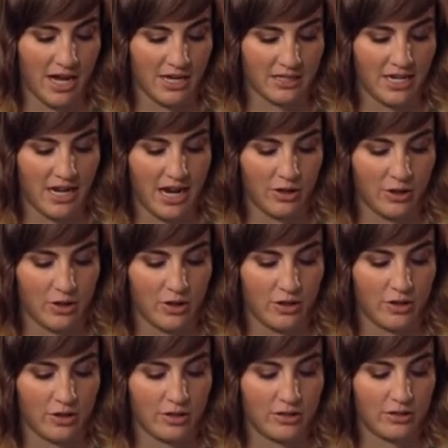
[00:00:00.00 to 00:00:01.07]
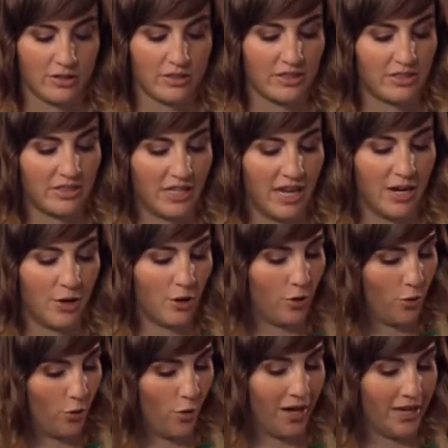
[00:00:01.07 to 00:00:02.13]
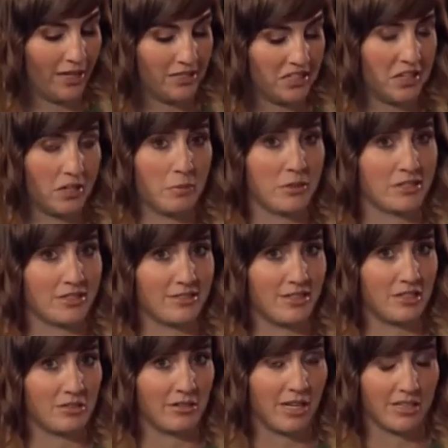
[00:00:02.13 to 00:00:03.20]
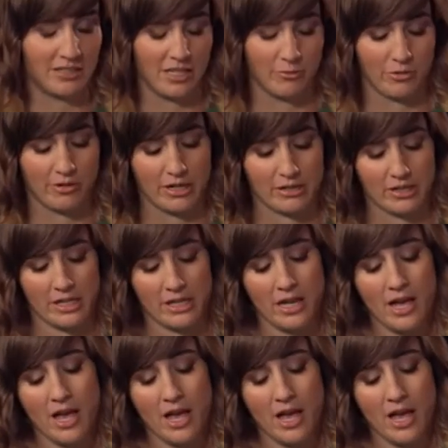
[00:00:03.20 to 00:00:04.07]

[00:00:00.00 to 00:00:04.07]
Taylor Saderhoyt, I hope I just said your last name correctly,